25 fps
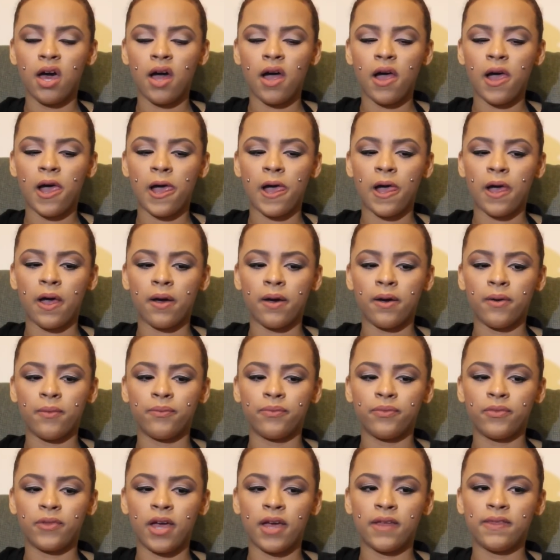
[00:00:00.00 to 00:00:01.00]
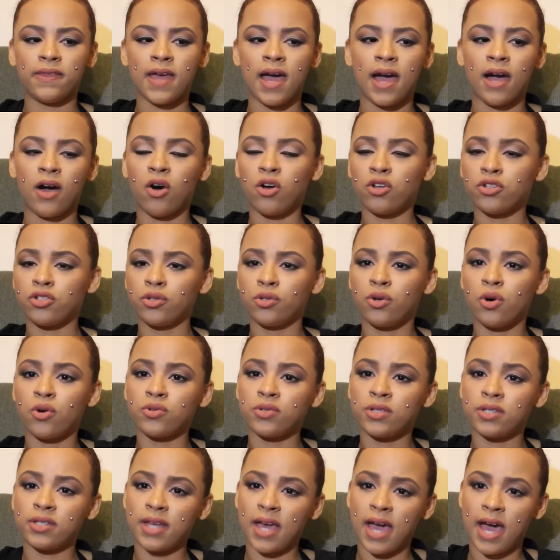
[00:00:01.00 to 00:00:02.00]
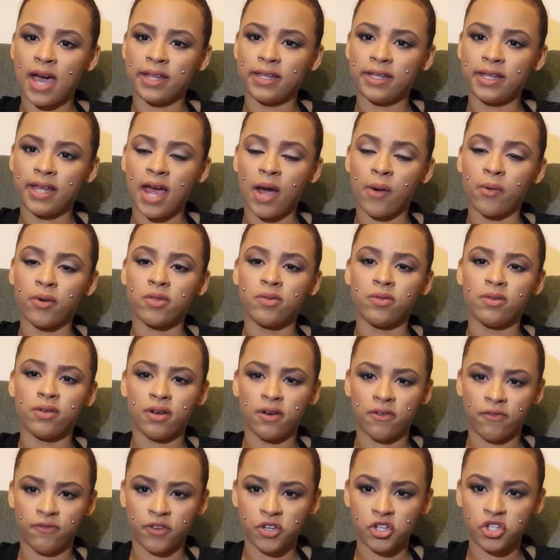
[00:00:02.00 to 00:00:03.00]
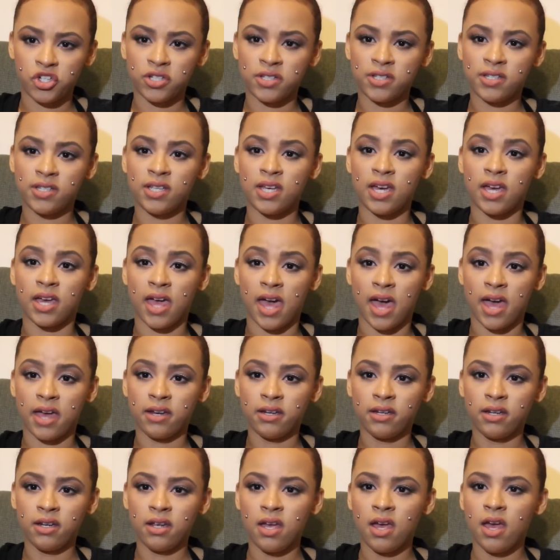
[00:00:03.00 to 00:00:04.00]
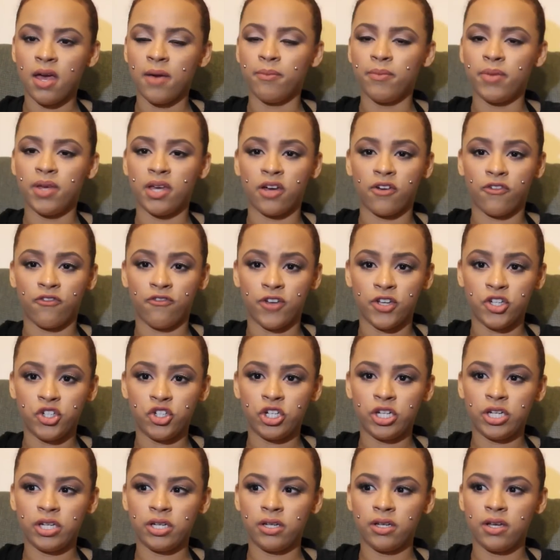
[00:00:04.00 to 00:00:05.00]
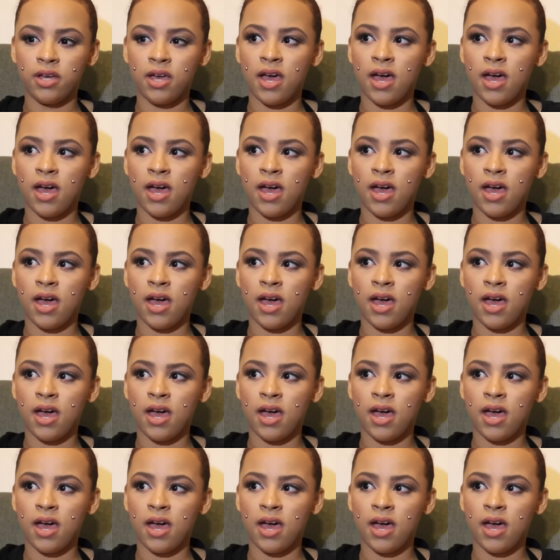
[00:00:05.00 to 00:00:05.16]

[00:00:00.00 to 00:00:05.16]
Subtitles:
And that also goes hand in hand with efficiency again, being efficient.